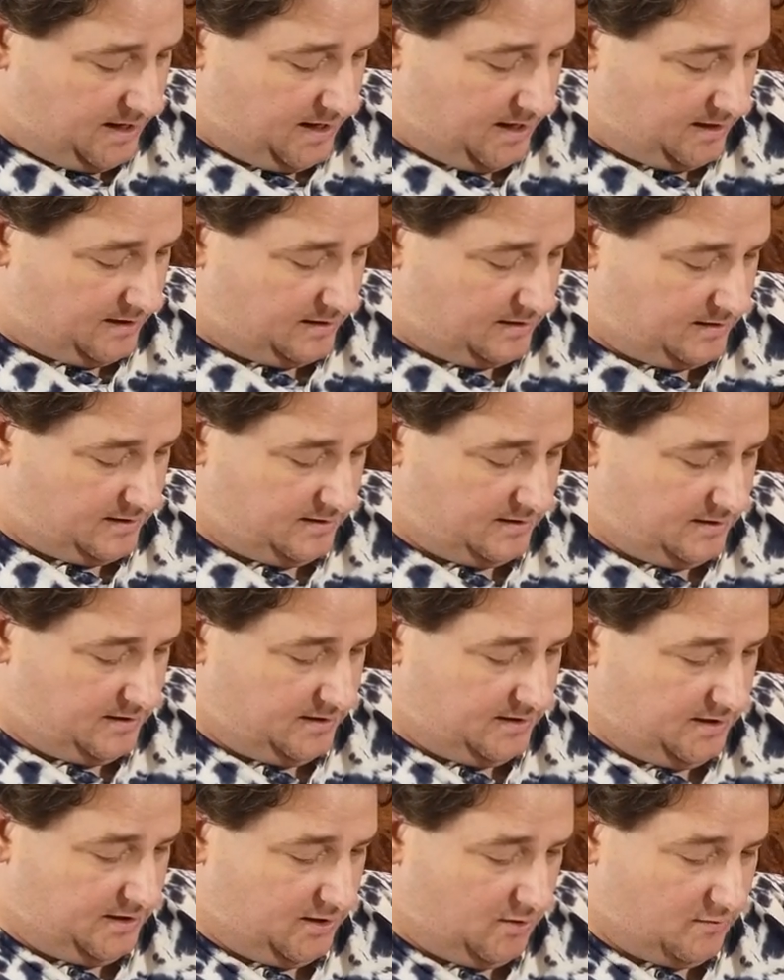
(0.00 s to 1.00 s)
and
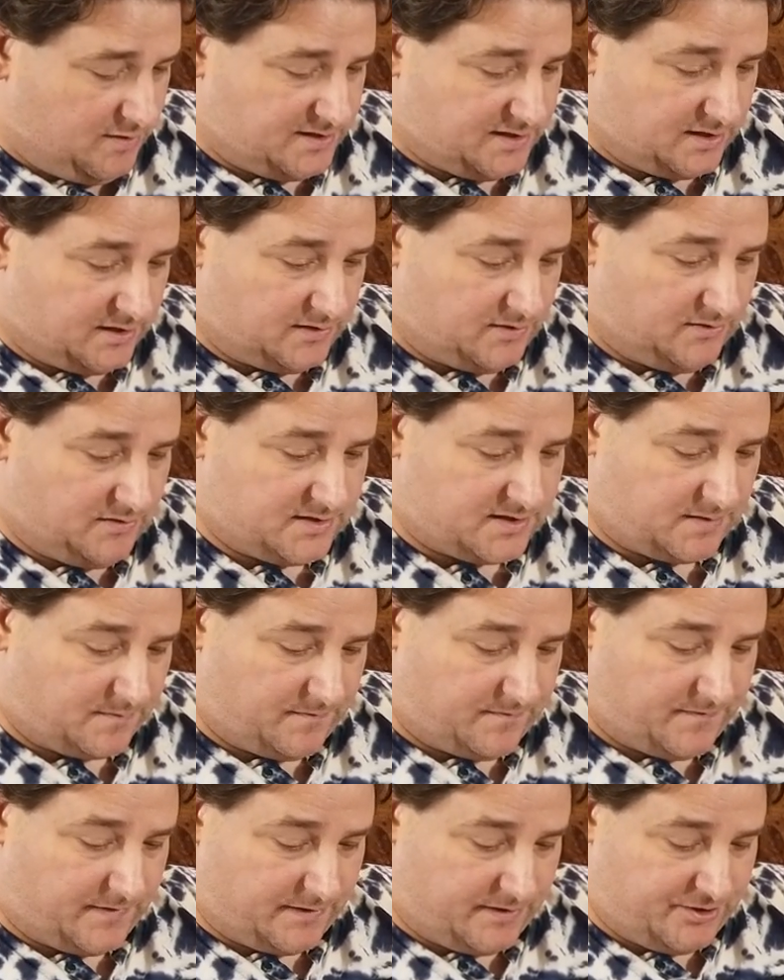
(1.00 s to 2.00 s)
he always includes
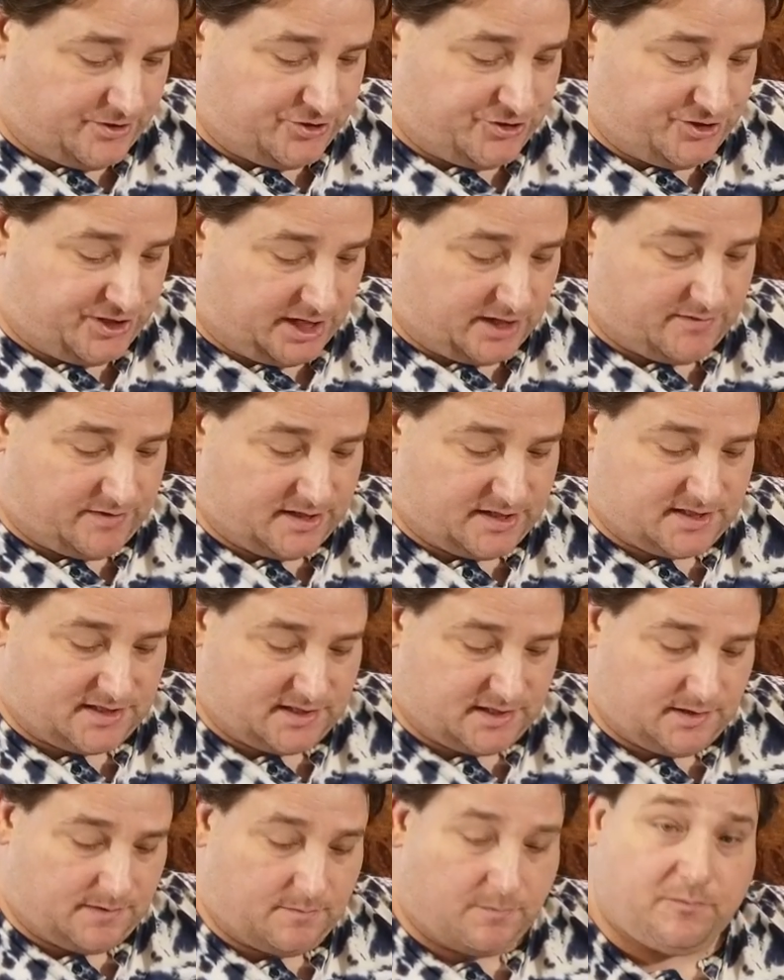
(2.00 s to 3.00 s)
some very
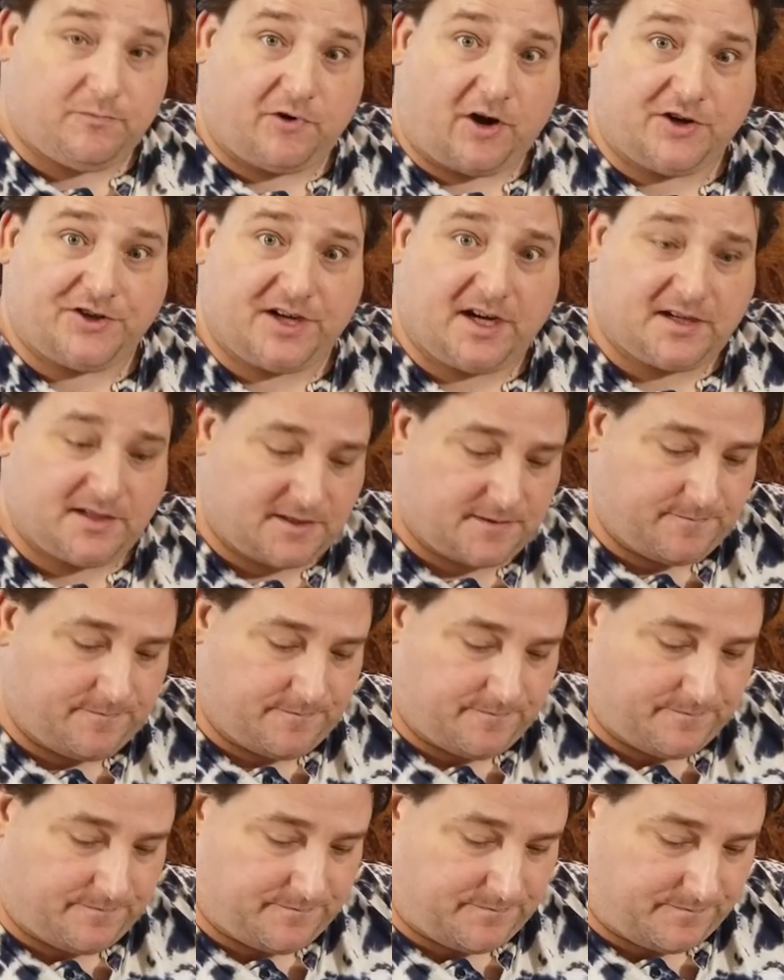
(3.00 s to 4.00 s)
generous projects
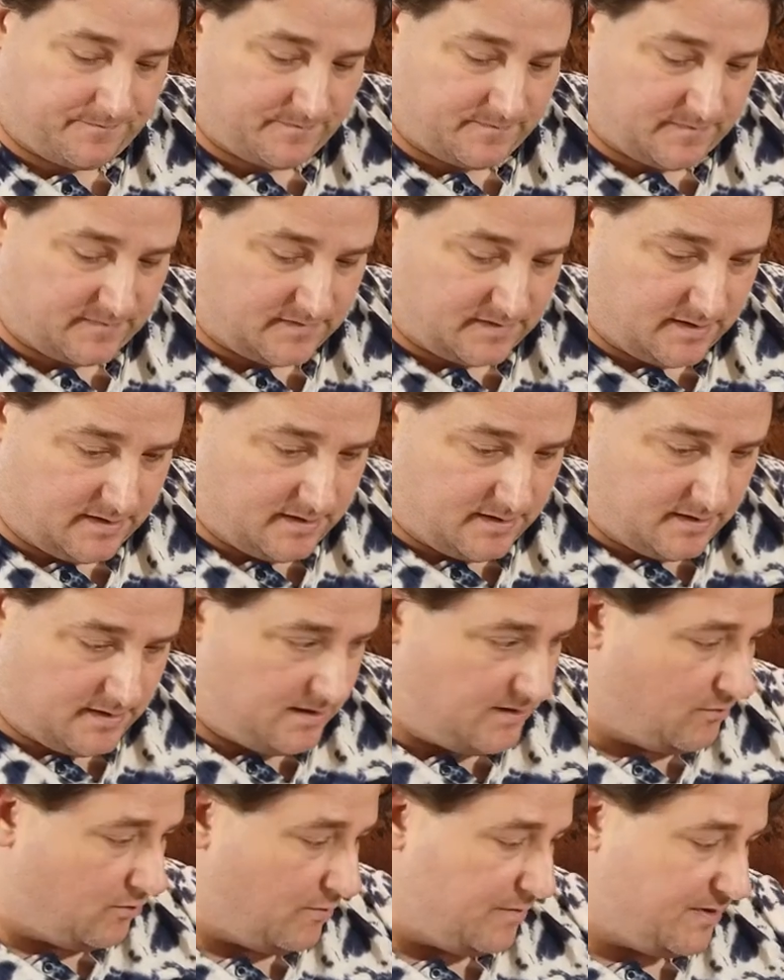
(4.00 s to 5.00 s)

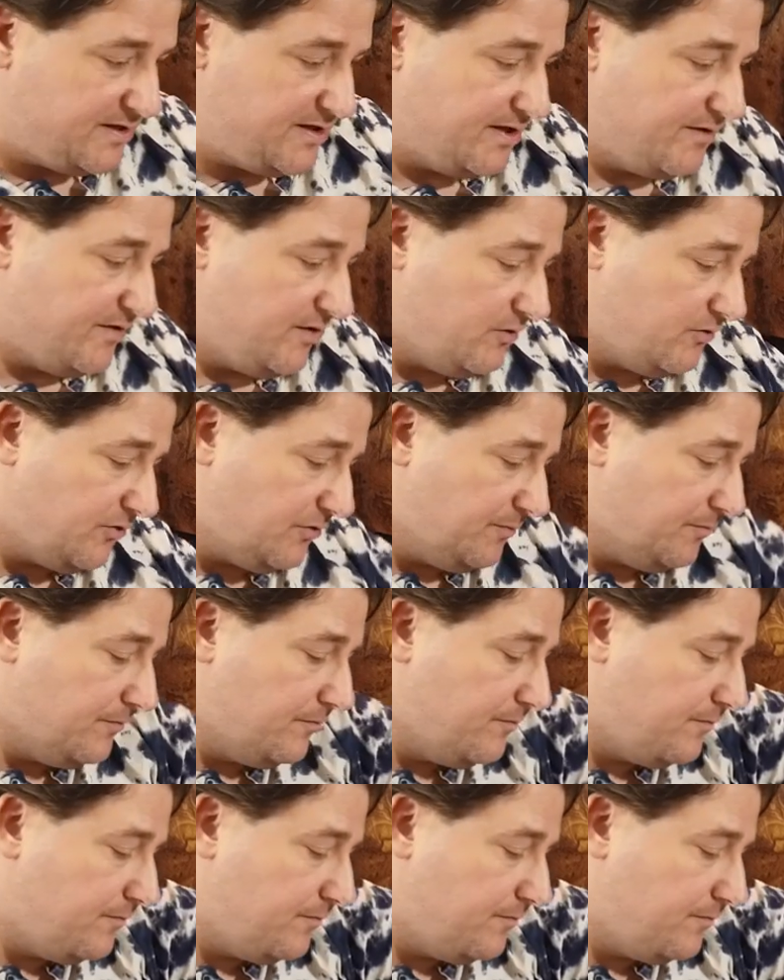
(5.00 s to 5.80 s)
or materials.